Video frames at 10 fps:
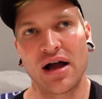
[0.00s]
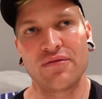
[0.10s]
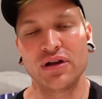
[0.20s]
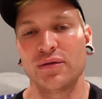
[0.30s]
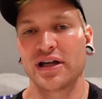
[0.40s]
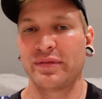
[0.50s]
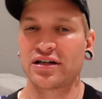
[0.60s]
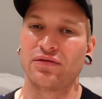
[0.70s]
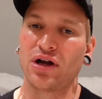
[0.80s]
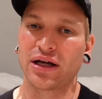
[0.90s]
I really want to get back
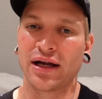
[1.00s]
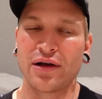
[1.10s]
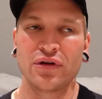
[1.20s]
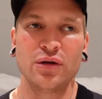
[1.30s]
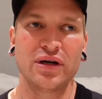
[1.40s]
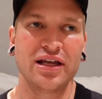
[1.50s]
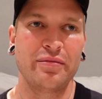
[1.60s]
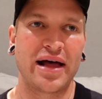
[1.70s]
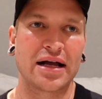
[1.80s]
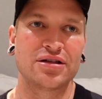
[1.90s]
to vlogging. I really want to
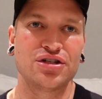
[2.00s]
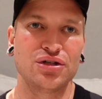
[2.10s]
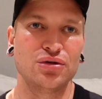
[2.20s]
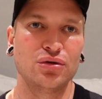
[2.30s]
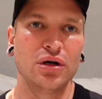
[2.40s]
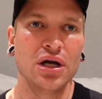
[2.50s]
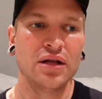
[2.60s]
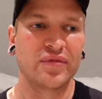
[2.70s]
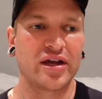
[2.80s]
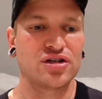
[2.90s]
get back to
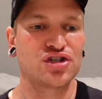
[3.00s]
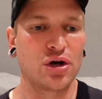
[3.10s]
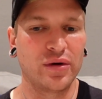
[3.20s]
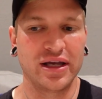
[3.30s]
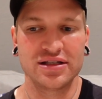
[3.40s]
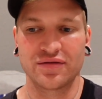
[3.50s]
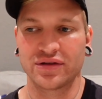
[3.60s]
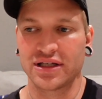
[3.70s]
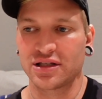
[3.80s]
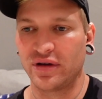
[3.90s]
like showing
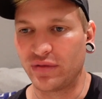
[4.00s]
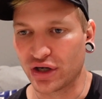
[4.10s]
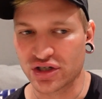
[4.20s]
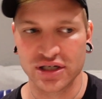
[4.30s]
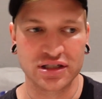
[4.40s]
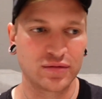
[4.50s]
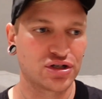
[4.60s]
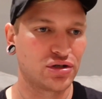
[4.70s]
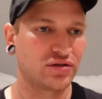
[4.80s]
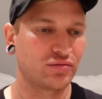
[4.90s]
different things that we purchase. I want
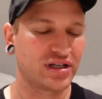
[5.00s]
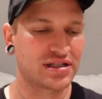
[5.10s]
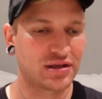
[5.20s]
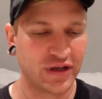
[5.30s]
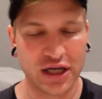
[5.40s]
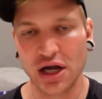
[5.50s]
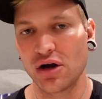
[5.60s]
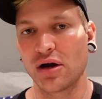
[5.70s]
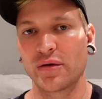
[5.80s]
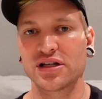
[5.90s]
to show different places that we
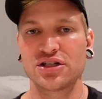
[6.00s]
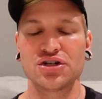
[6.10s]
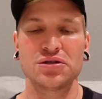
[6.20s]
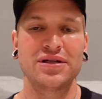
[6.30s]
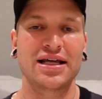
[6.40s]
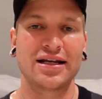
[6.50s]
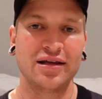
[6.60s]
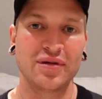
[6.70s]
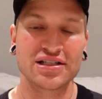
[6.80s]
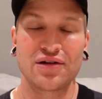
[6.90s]
go. I want to start doing that
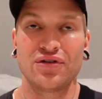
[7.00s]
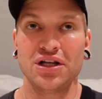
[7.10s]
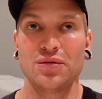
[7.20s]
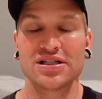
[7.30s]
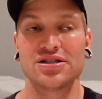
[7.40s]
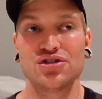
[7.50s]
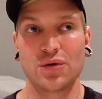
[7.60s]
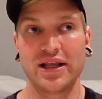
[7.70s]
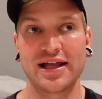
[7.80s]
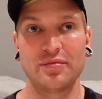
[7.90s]
again because I really was
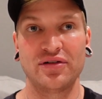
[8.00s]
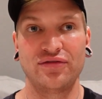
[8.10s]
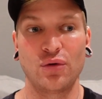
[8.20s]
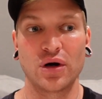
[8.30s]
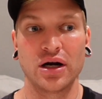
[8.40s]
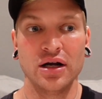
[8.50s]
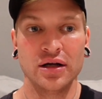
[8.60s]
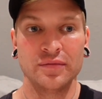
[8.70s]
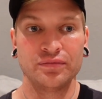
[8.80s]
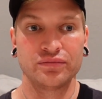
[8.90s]
enjoying that before
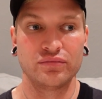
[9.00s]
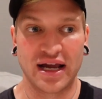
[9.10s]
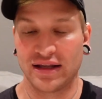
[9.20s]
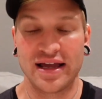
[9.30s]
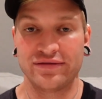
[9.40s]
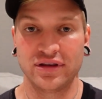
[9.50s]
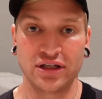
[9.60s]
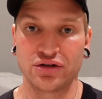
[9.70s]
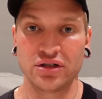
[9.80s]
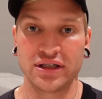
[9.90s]
my life
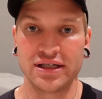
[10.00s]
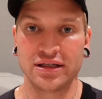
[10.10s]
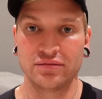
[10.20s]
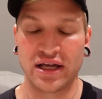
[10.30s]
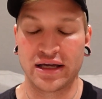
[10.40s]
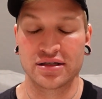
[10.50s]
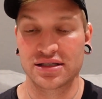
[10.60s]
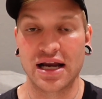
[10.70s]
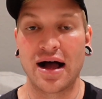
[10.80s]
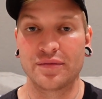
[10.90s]
literally like
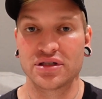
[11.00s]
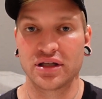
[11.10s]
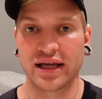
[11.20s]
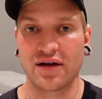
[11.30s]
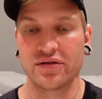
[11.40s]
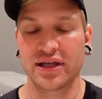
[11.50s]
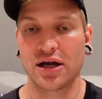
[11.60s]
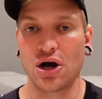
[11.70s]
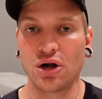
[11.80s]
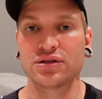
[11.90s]
stopped like everything
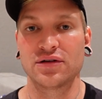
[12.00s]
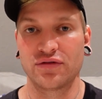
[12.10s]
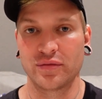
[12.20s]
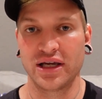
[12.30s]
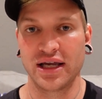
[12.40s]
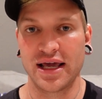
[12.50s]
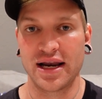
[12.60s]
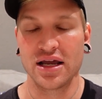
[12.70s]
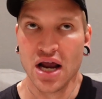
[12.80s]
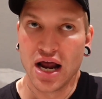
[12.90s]
halted for me
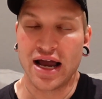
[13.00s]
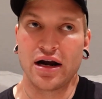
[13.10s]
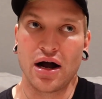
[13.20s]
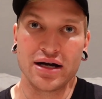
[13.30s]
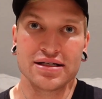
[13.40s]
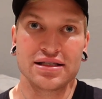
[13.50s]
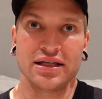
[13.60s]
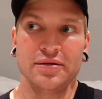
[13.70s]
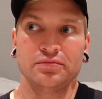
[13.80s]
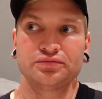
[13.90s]
and and
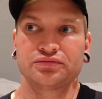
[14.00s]
honestly